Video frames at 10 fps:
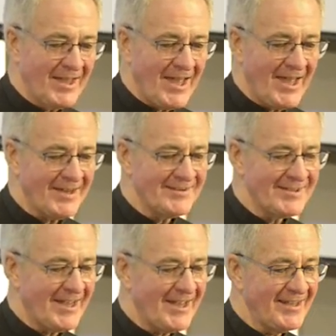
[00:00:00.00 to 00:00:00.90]

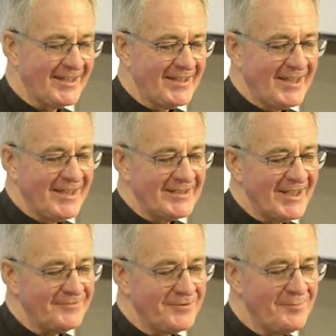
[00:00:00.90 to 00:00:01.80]
And
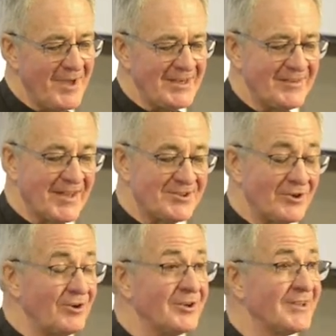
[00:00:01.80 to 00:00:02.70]
yet for many, their
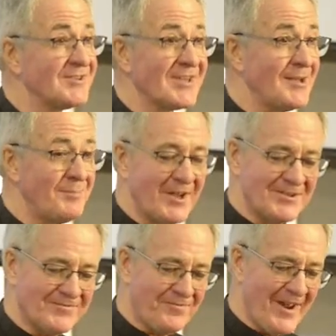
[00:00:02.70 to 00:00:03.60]
dog is their
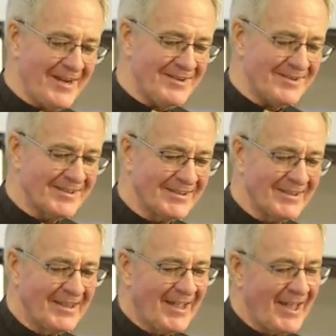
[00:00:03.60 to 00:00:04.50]
best friend
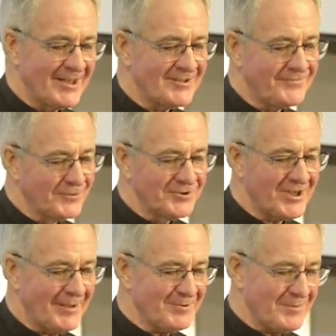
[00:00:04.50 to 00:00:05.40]
and a
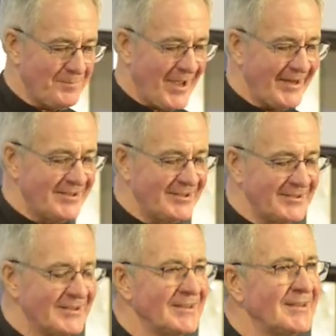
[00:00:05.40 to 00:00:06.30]
full-time companion,
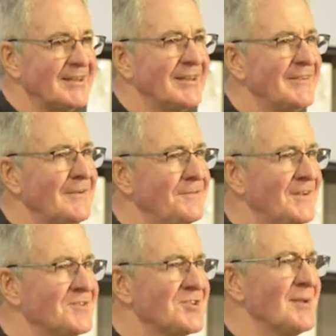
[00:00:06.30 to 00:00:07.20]
and they
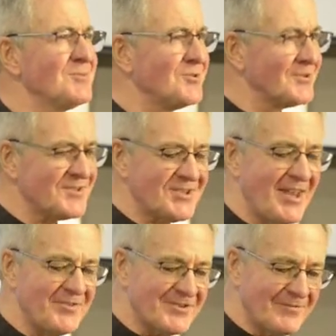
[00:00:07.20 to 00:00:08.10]
feel some sort of
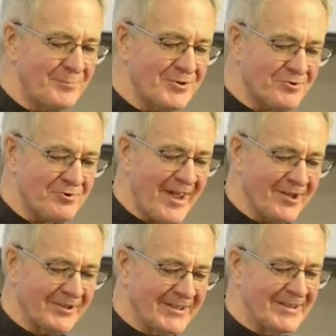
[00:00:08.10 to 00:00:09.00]
sense of
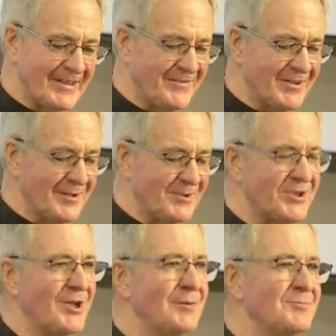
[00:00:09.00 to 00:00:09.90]
betrayal in leaving them at
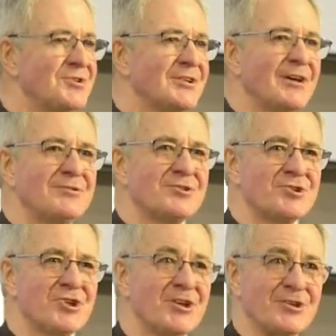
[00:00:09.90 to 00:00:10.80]
home to go to
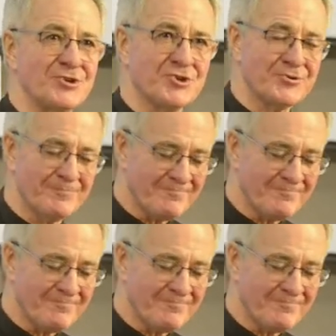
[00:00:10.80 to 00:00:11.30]
church.